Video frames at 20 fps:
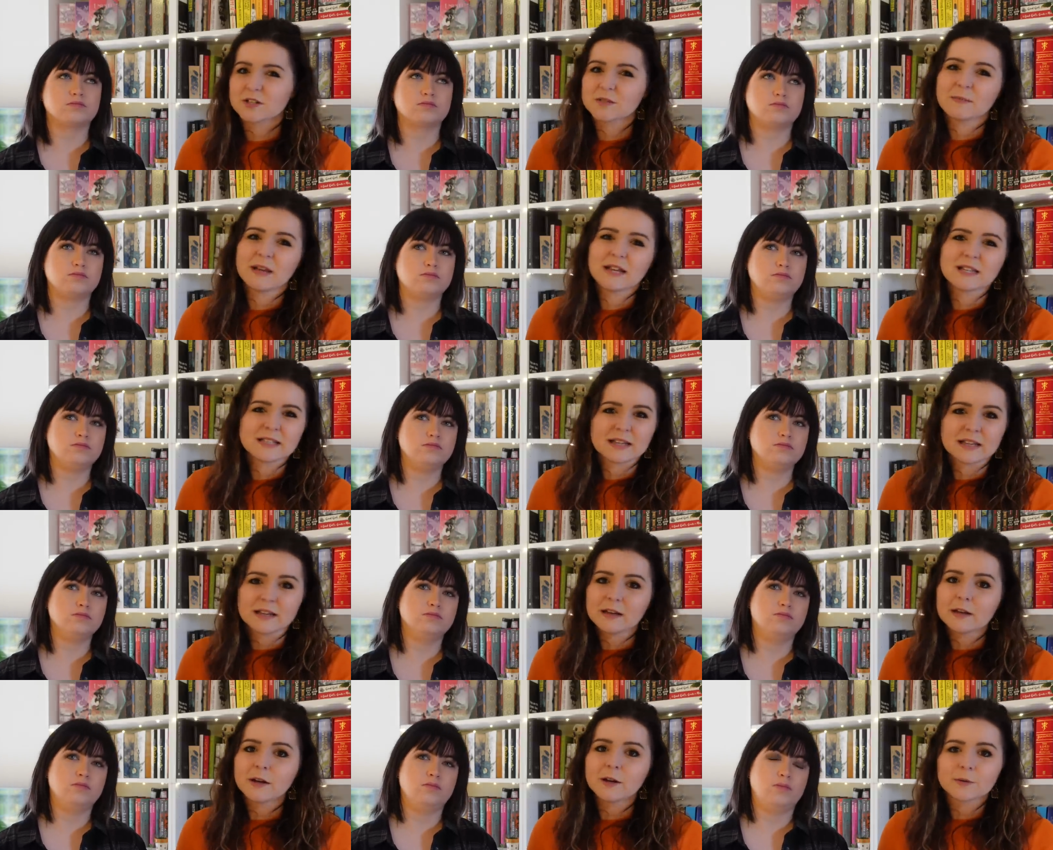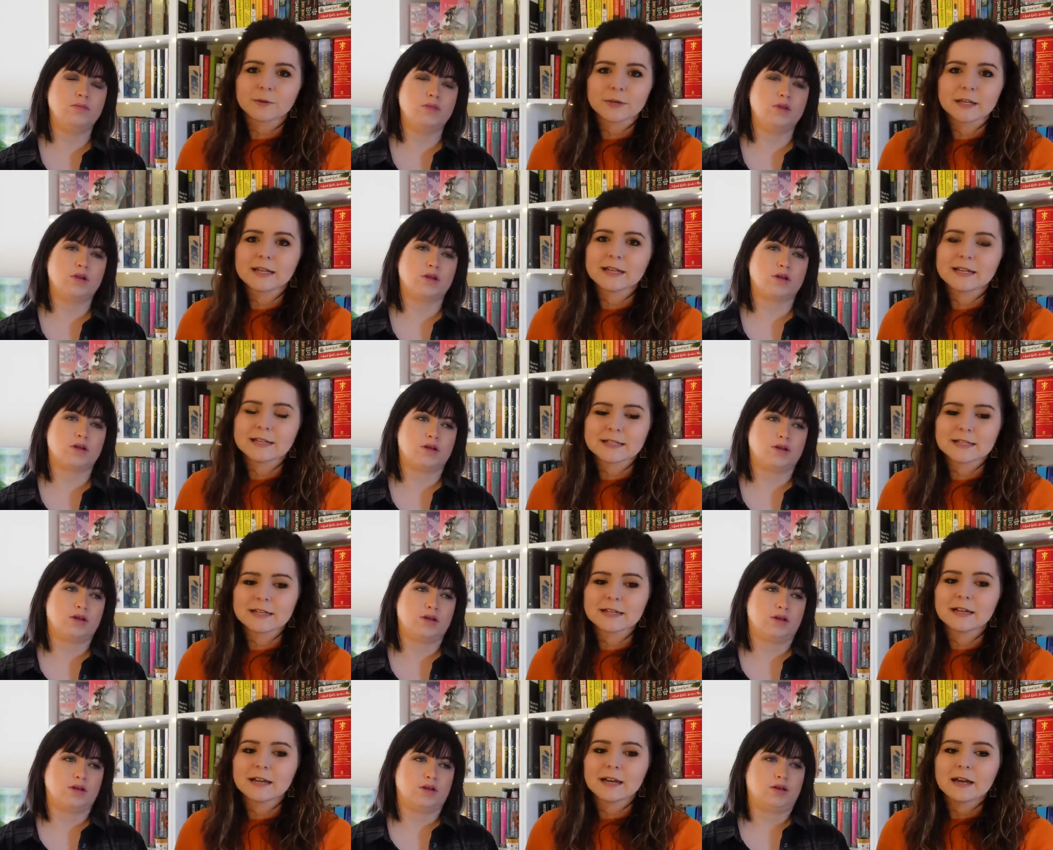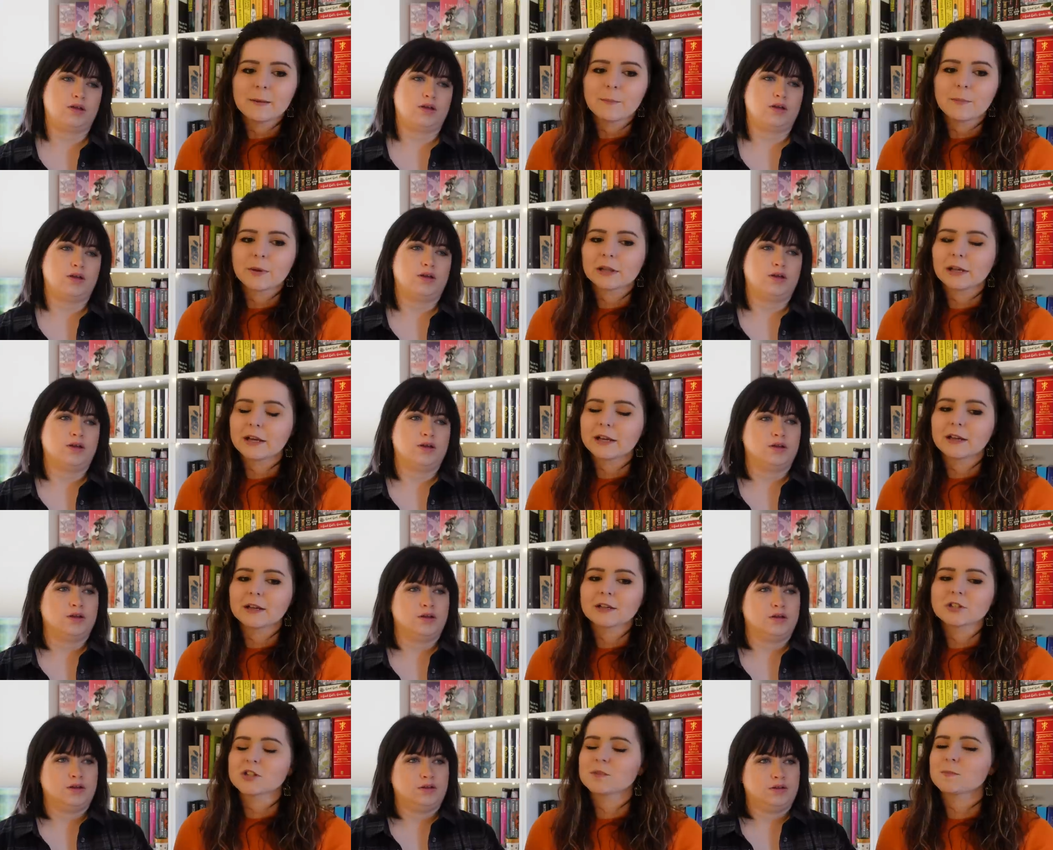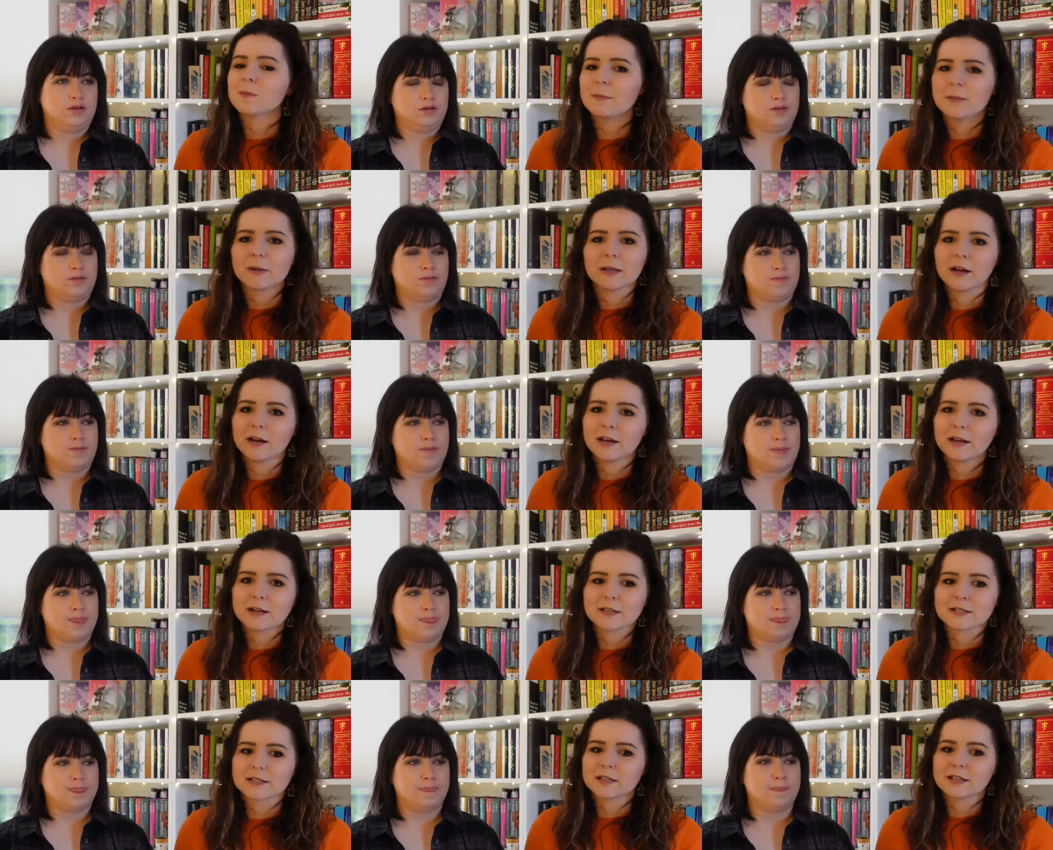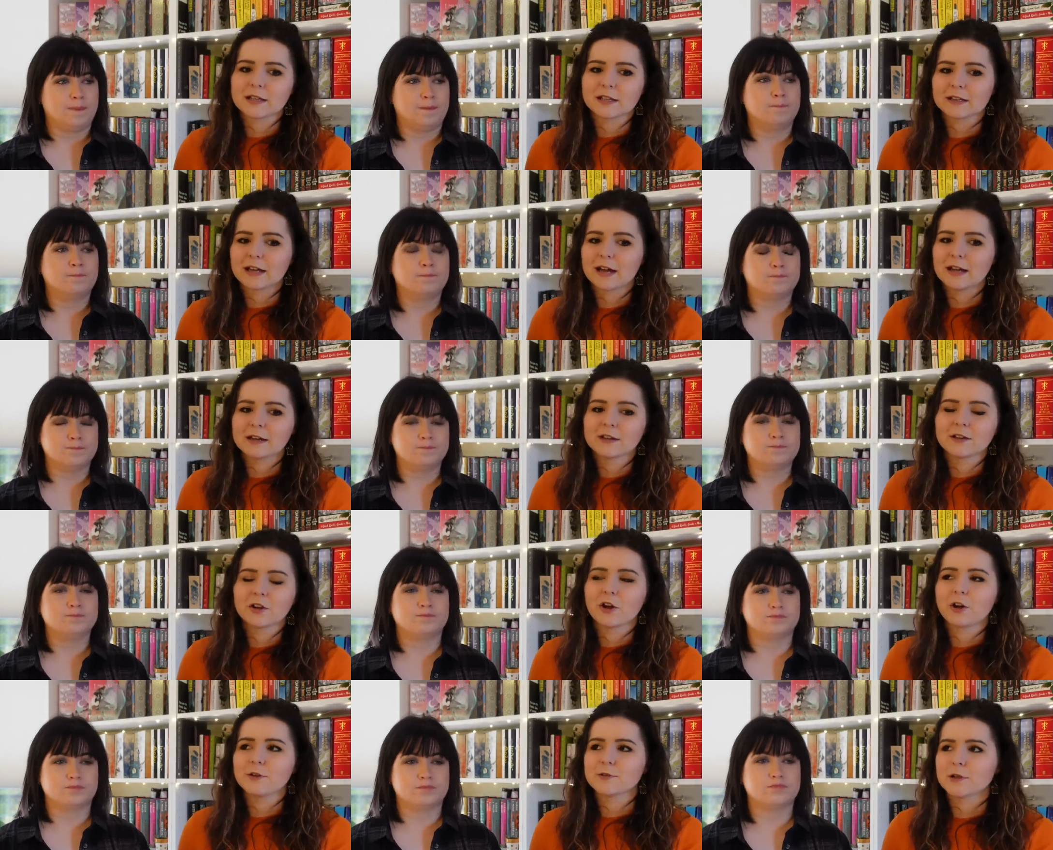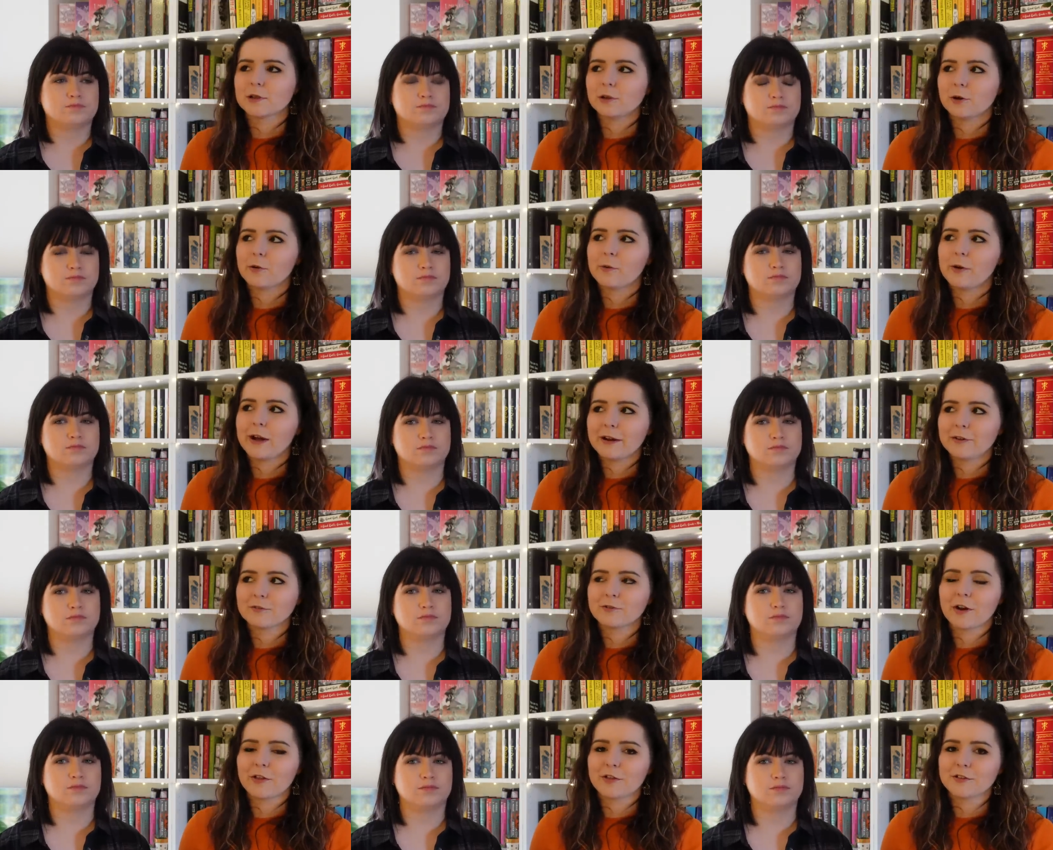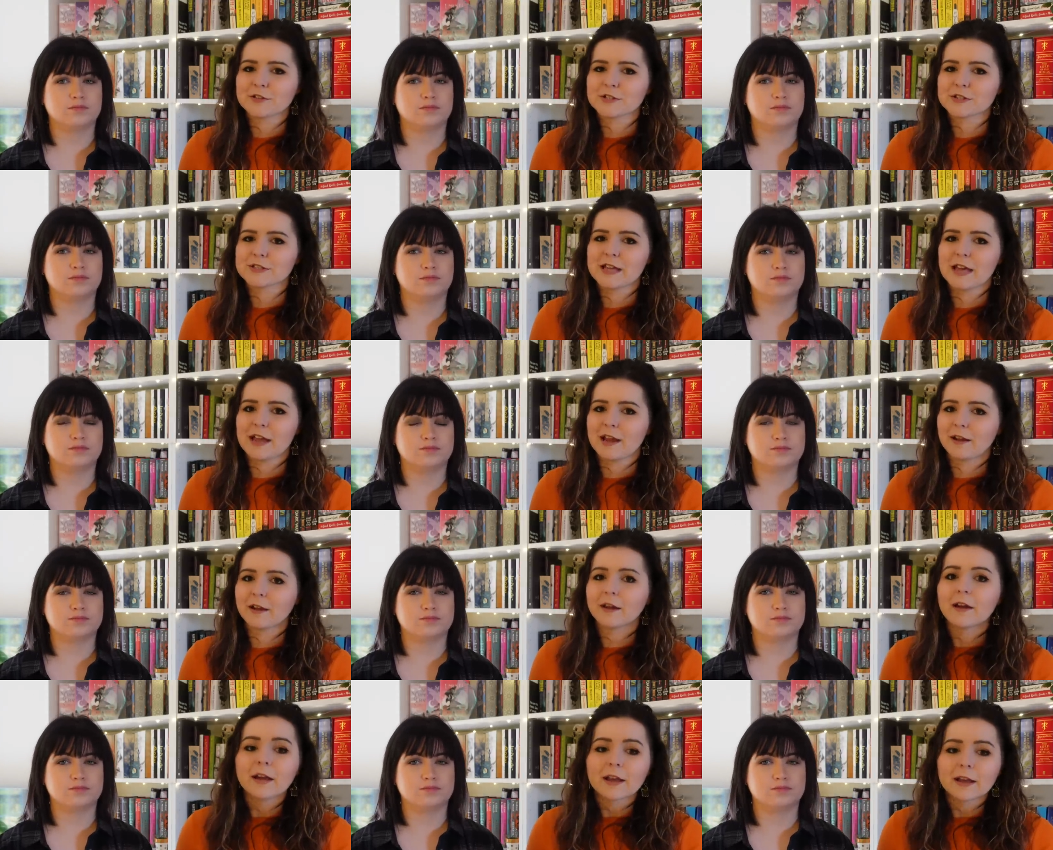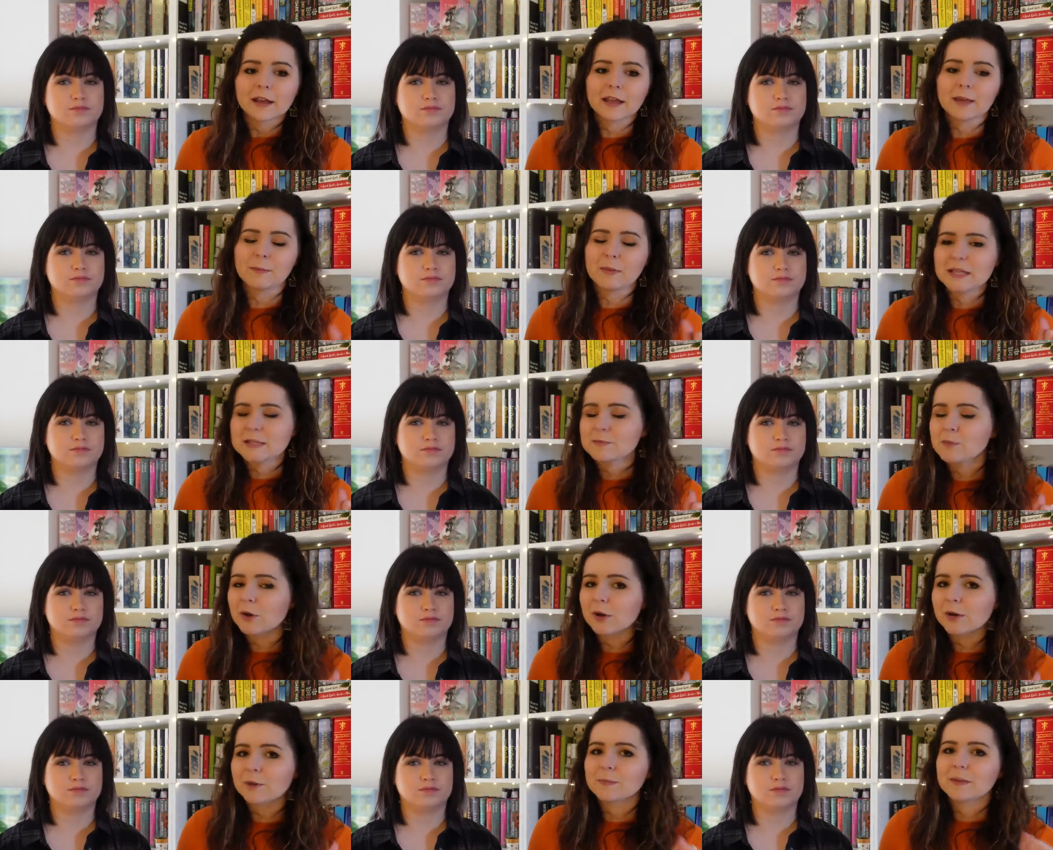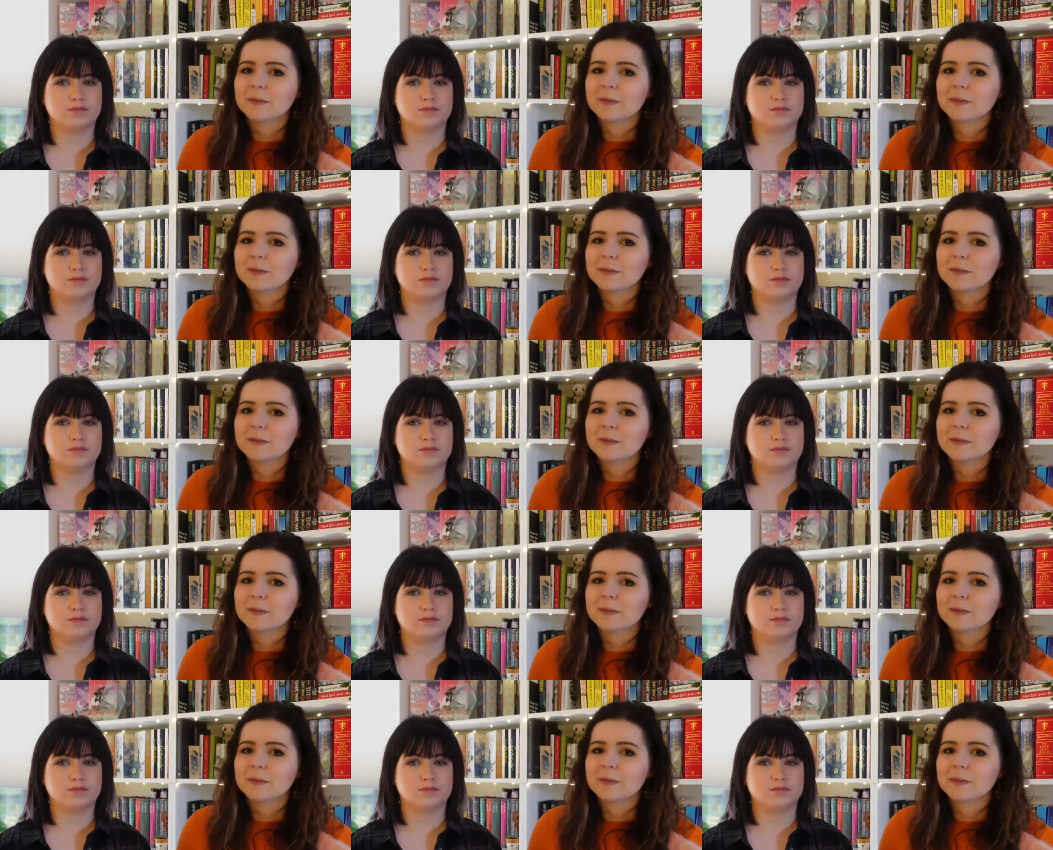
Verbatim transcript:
Speaker 1: It just makes it really easy, but like just be polite because I think that goes a long way rather than just saying, give me this book.